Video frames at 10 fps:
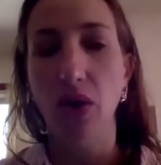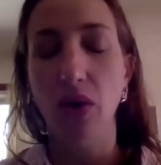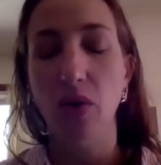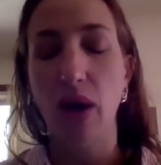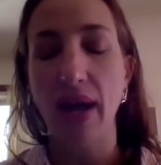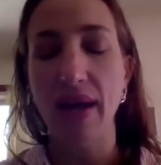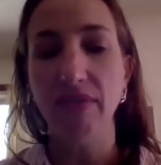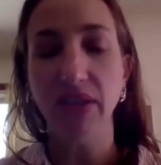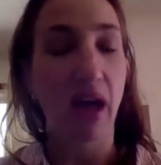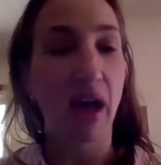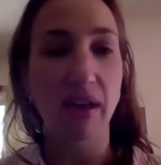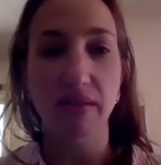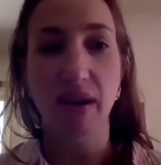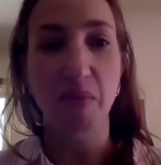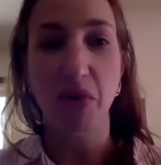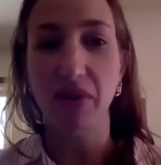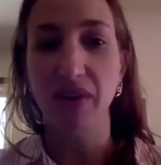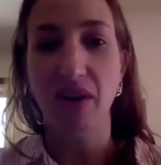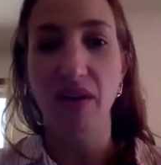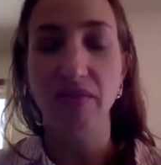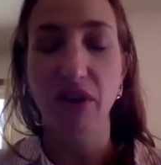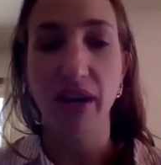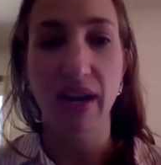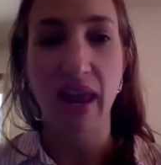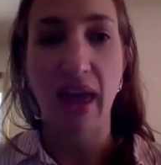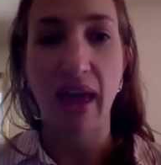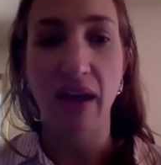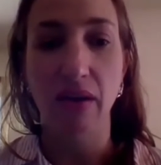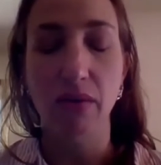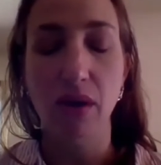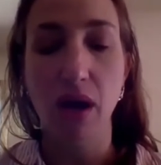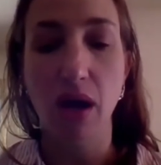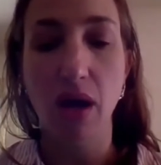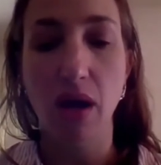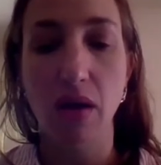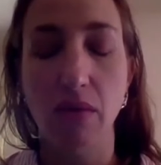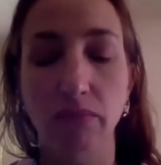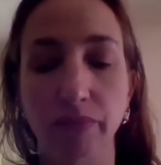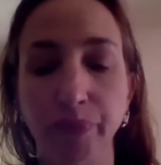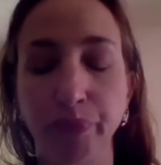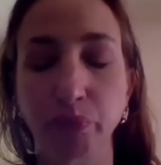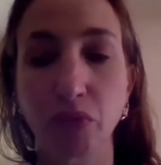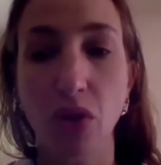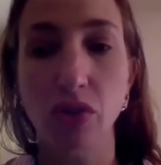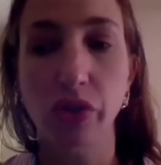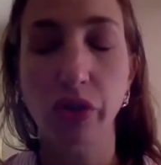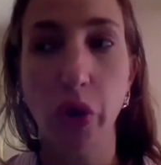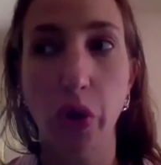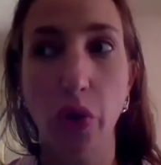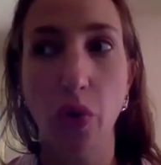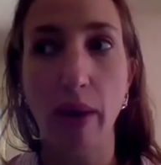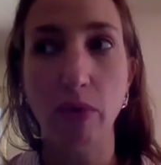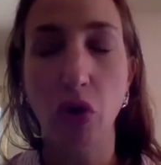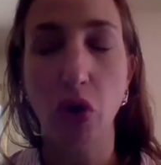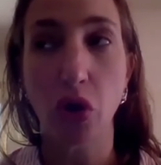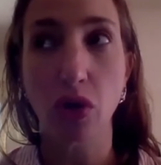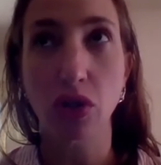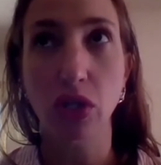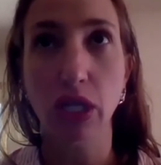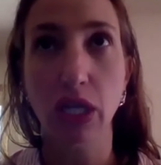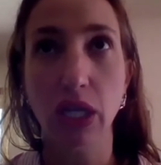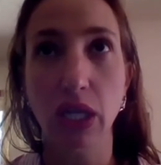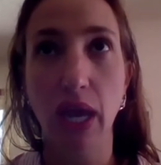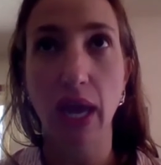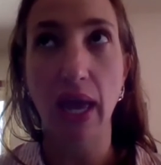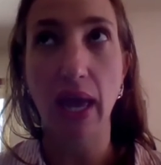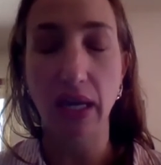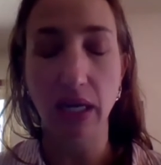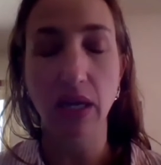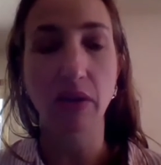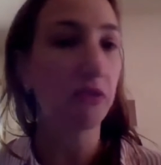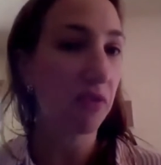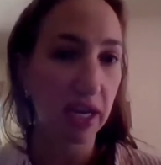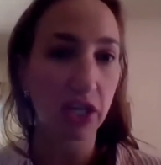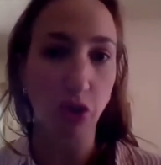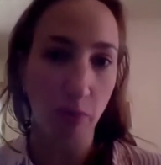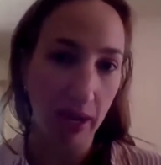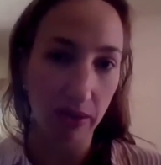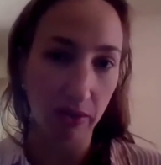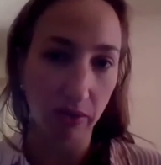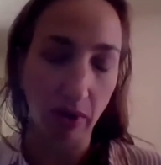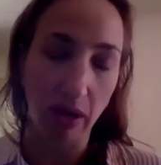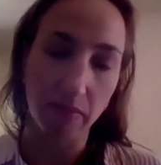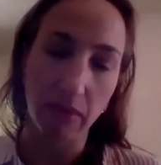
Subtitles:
Oh, I have a lot I'm working on right now. So I'm currently editing a finished manuscript,